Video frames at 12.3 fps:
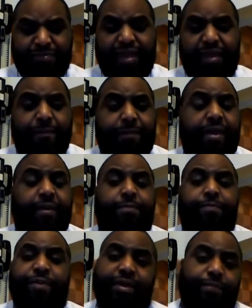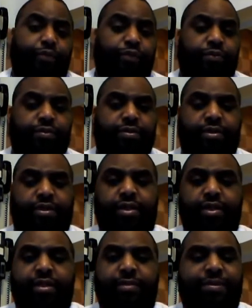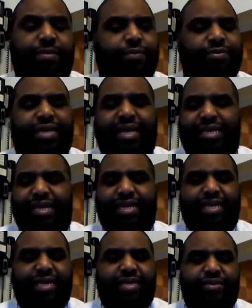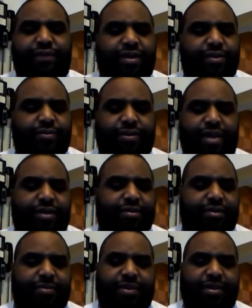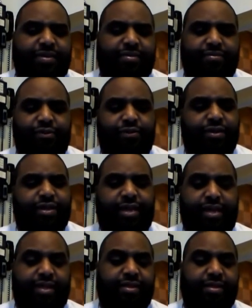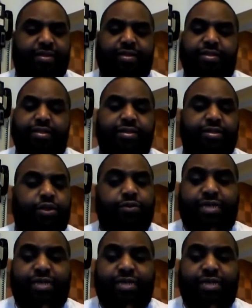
and people taking their kids right on down there, man, doing that. Don't